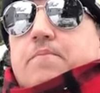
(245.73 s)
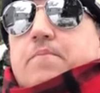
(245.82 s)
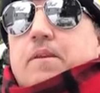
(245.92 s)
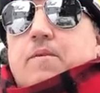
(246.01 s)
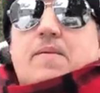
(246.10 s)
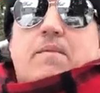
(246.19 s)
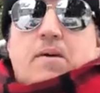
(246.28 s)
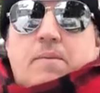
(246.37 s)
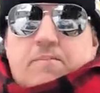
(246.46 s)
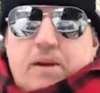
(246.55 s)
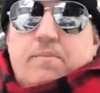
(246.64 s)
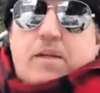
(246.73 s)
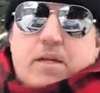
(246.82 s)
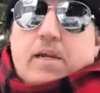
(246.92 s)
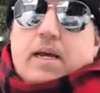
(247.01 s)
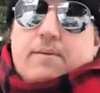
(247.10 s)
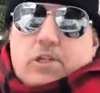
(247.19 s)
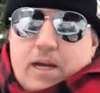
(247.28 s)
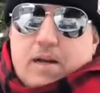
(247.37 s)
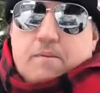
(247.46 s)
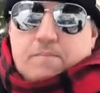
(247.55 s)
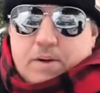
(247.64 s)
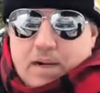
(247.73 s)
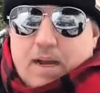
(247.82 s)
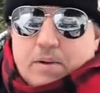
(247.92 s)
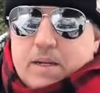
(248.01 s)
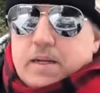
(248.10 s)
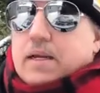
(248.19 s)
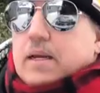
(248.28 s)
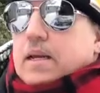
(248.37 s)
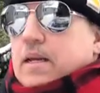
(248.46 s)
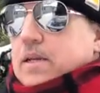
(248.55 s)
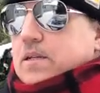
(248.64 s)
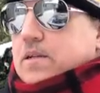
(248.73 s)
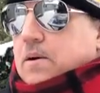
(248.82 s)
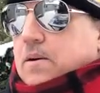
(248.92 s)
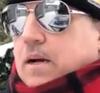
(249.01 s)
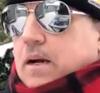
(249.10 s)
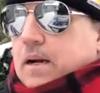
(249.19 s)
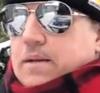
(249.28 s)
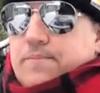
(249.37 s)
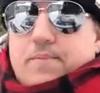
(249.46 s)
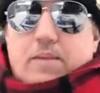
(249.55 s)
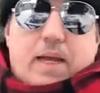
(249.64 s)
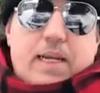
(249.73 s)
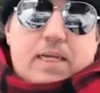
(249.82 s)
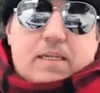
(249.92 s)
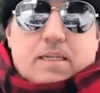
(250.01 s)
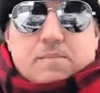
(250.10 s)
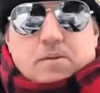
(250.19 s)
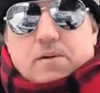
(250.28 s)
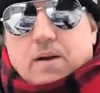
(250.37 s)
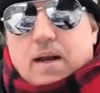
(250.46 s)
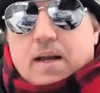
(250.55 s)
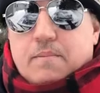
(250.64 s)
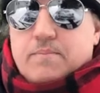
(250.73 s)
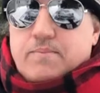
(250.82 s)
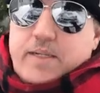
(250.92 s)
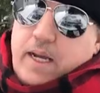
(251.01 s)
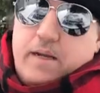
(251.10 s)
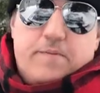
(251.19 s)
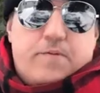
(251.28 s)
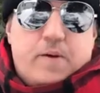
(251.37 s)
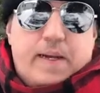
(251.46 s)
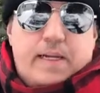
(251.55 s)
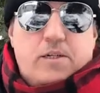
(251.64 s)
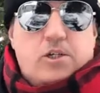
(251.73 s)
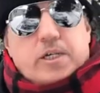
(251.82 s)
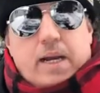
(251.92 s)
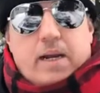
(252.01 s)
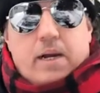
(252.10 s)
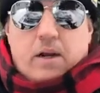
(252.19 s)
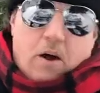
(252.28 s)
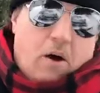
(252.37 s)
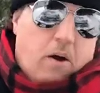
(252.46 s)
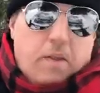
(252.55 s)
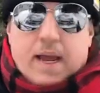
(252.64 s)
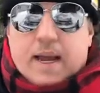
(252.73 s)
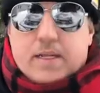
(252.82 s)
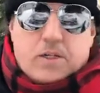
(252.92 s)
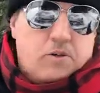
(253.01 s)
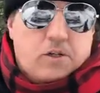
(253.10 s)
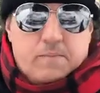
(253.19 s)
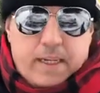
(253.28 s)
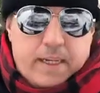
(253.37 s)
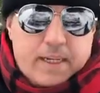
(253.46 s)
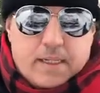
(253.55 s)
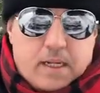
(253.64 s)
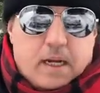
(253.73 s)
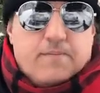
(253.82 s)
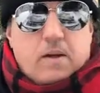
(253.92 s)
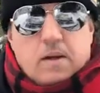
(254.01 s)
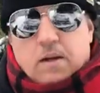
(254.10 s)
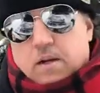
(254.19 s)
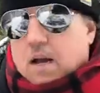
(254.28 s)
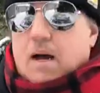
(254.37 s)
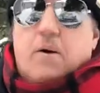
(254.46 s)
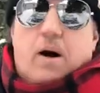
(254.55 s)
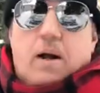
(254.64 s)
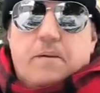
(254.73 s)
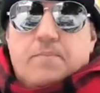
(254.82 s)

Remember, I'm pretty much a knife channel, predominantly. So, like, subscribe, tell your friends, share, all that social media stuff. Come on.